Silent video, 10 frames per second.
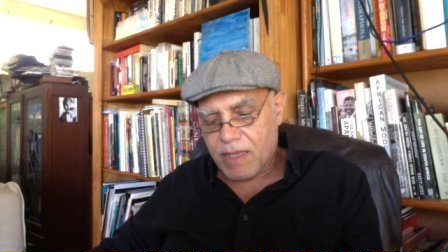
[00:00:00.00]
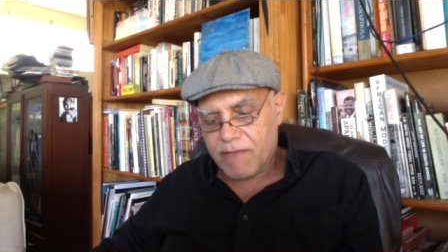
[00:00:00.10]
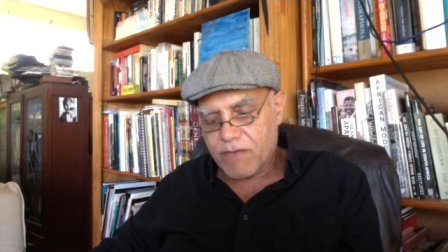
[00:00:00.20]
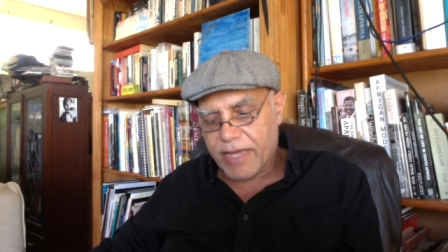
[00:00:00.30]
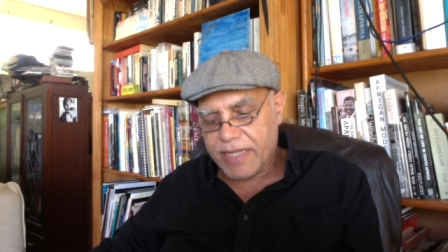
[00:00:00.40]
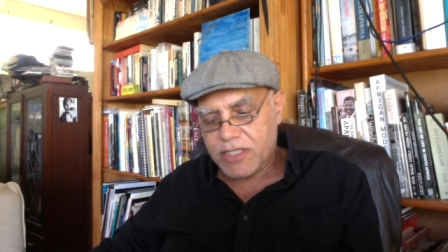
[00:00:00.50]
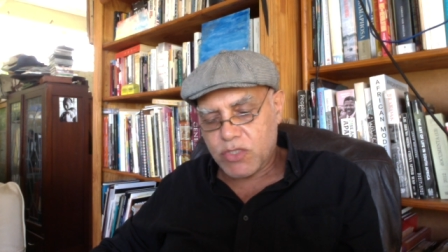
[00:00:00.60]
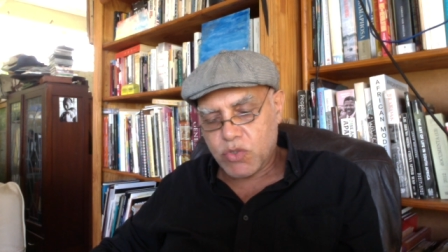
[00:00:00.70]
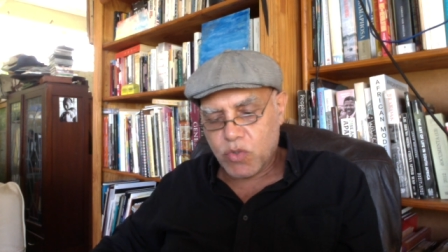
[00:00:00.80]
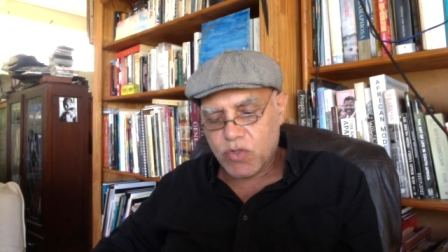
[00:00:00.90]
If you like
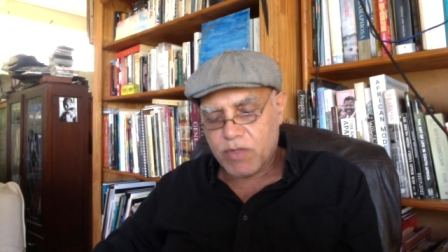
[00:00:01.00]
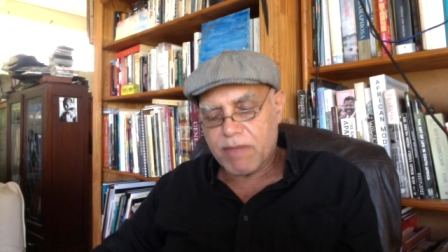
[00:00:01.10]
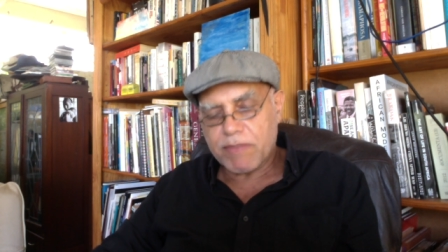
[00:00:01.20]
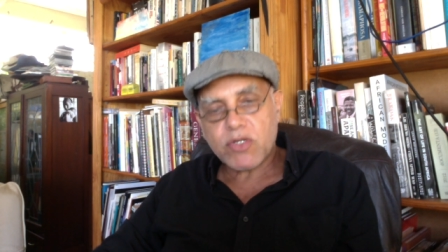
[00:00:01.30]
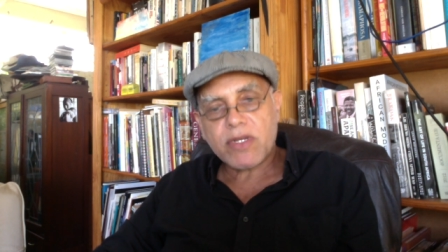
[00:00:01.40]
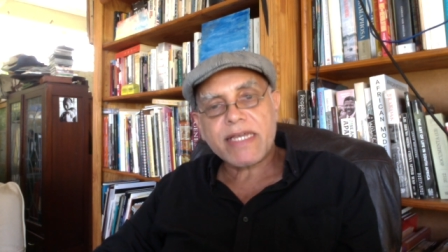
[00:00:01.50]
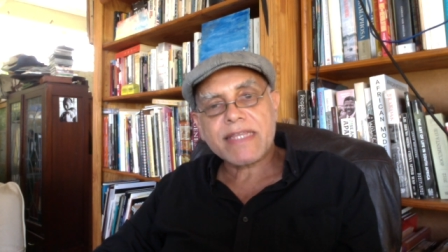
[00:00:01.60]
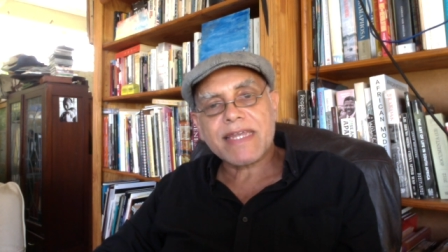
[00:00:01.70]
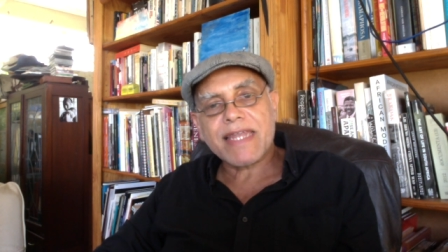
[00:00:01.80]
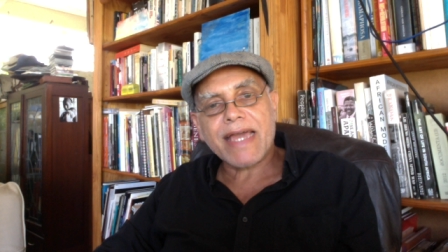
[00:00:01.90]
this talk, remember to
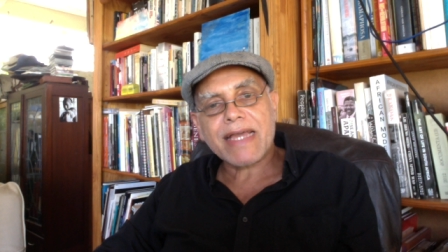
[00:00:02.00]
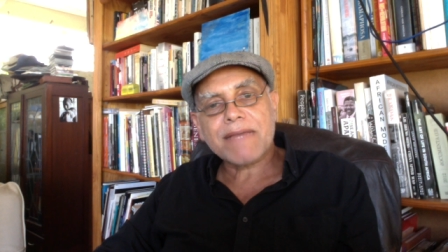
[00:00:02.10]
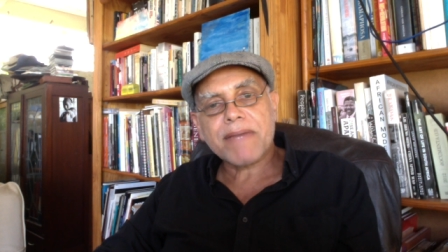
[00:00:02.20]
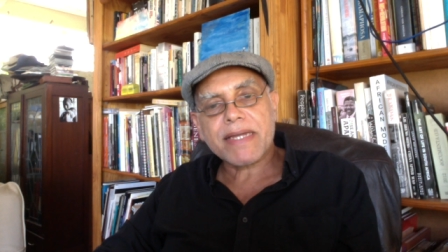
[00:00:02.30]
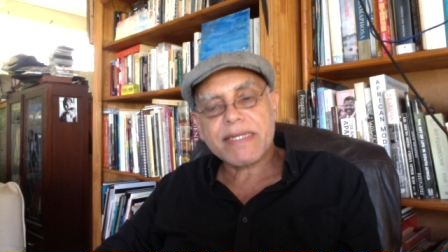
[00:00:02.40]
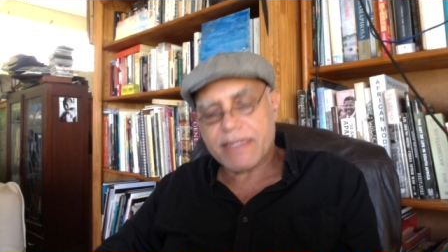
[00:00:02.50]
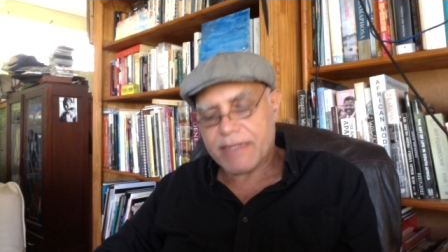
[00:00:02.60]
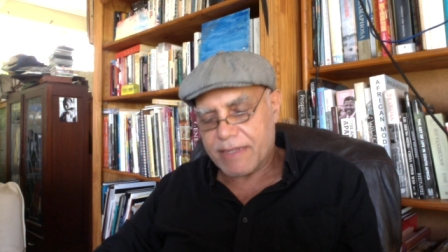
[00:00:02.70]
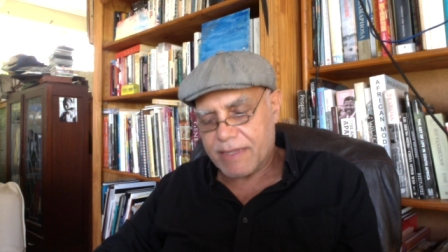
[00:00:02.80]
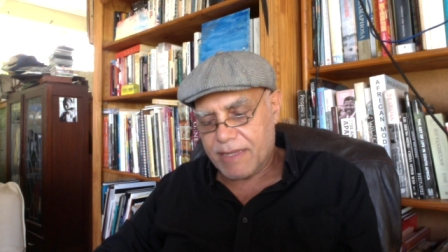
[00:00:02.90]
click the like button
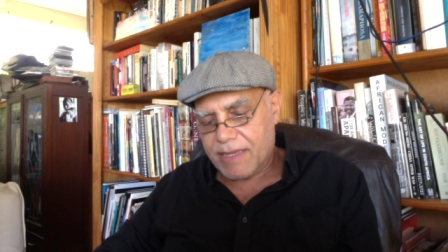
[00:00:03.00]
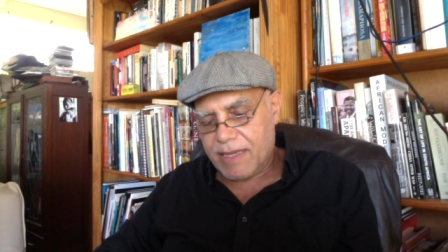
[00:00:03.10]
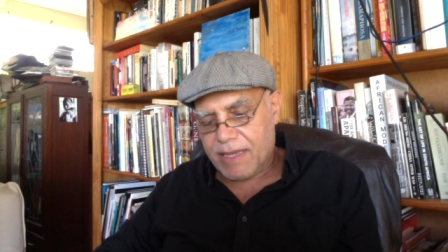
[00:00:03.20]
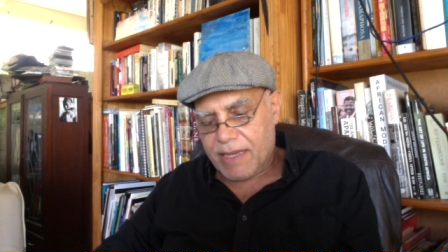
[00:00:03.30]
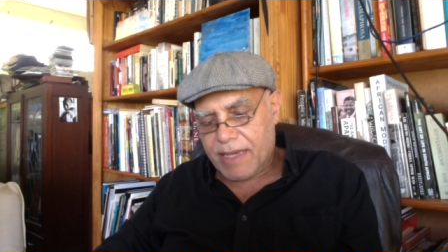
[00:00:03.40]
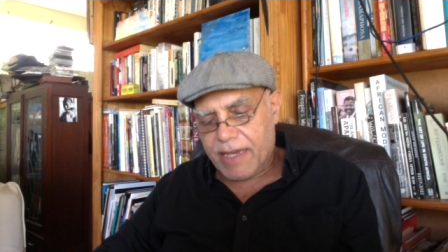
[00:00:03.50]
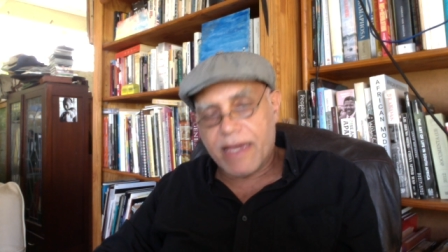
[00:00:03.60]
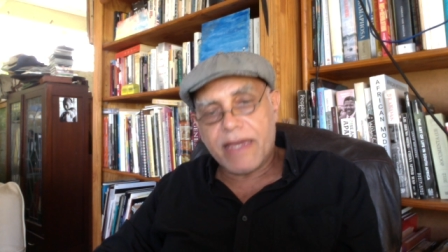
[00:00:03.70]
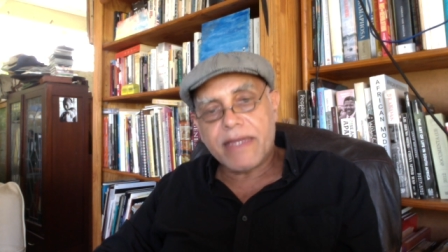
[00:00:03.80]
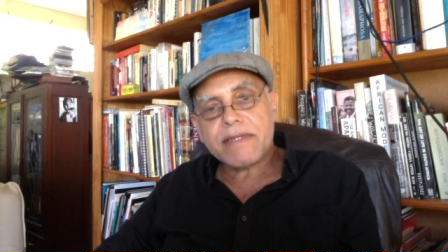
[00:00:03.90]

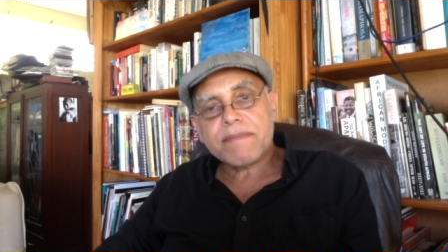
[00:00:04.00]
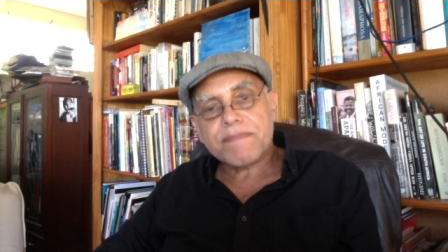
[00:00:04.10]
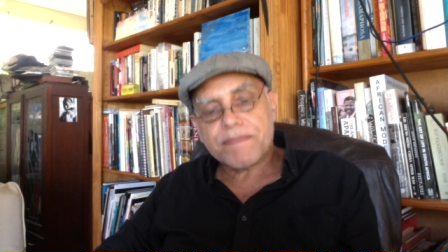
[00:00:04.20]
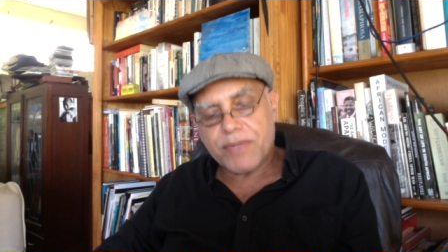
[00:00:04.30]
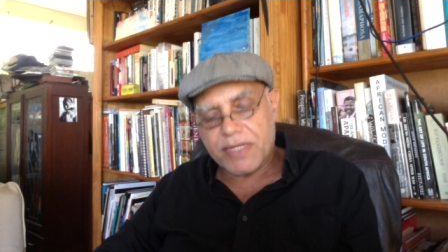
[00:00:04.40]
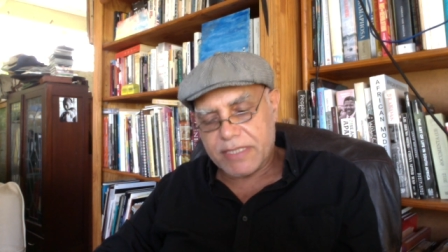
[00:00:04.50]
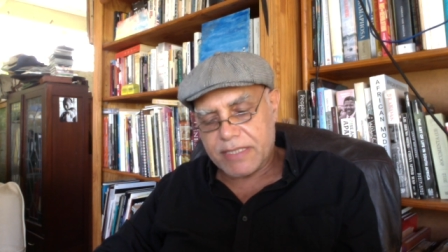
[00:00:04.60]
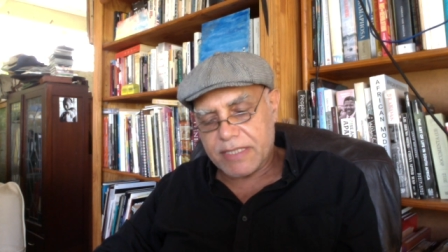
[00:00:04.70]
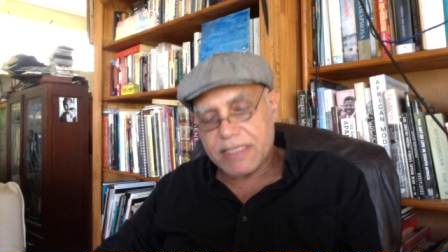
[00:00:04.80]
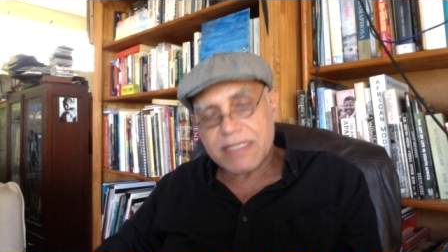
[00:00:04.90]
and
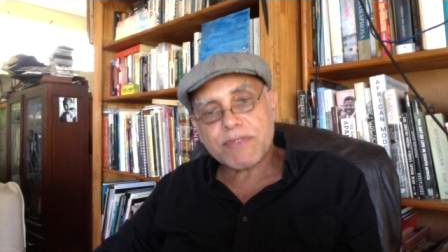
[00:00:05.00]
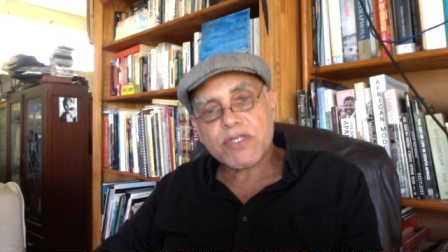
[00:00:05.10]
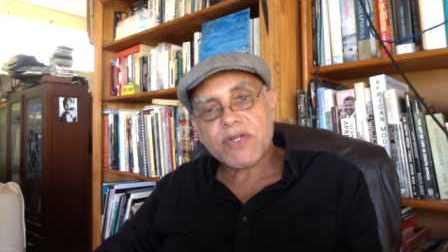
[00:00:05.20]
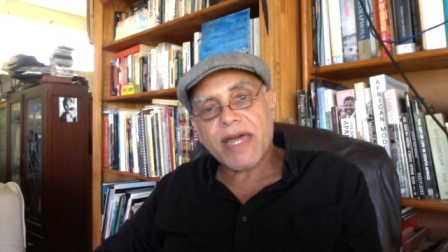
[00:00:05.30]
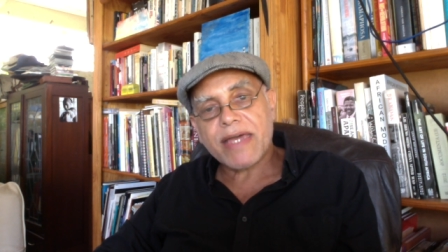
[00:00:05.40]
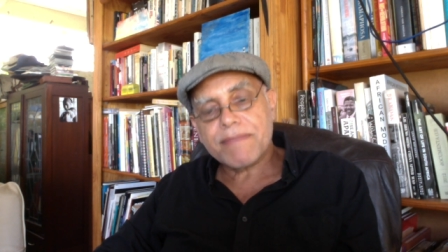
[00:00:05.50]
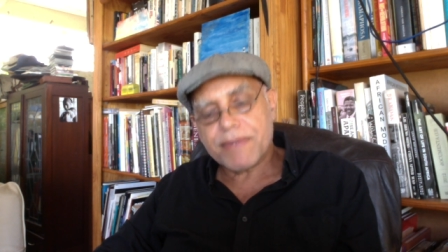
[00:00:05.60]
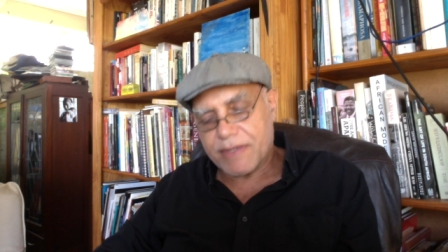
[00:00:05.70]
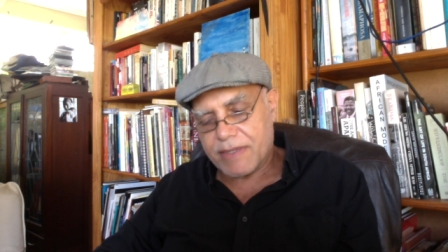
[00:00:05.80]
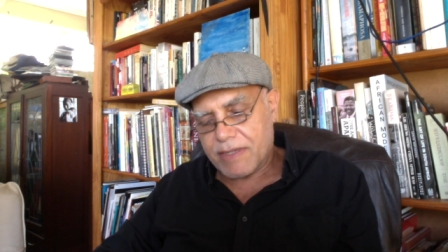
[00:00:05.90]
press subscribe.
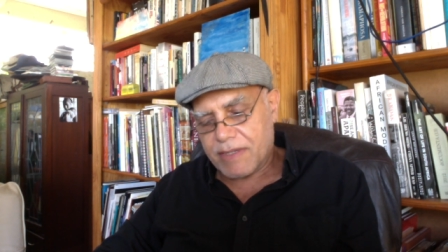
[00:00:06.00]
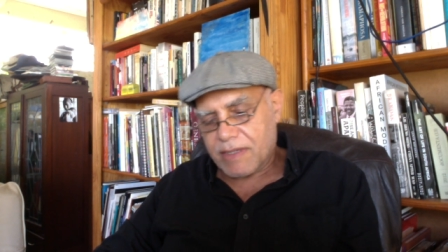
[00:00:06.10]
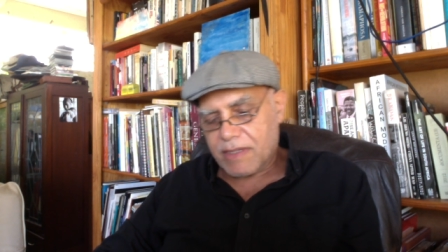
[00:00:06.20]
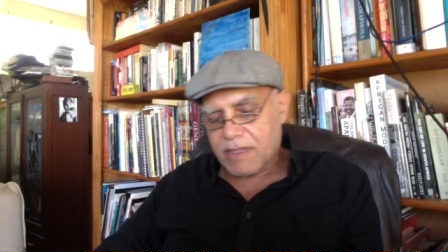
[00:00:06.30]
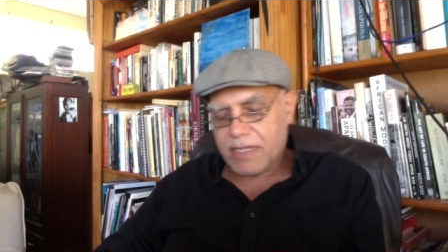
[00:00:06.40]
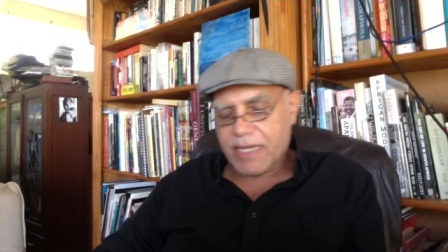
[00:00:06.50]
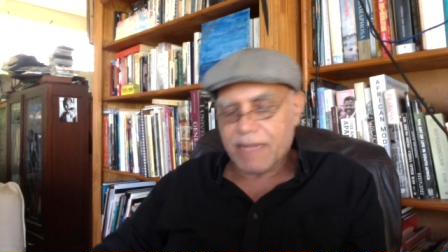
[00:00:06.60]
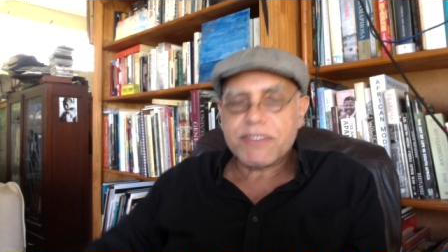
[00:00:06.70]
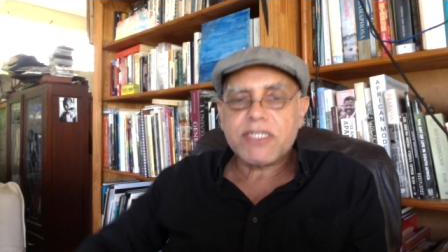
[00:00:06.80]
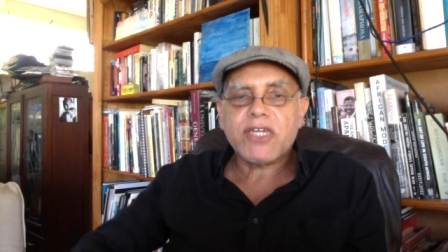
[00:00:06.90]
It
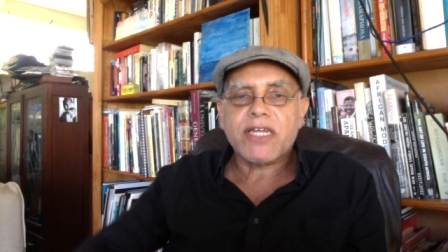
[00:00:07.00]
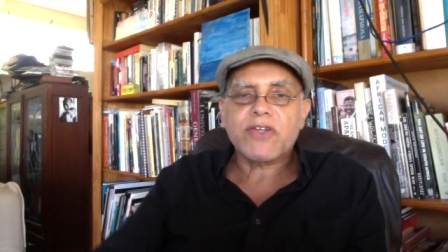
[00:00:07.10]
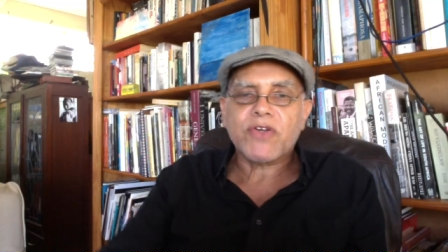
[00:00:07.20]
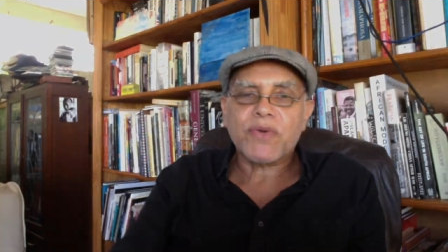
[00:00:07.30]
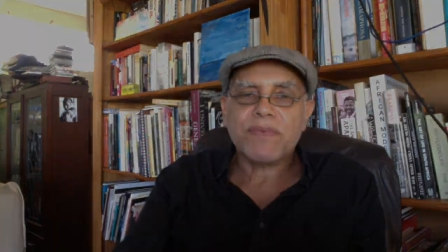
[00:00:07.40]
helps the channel grow.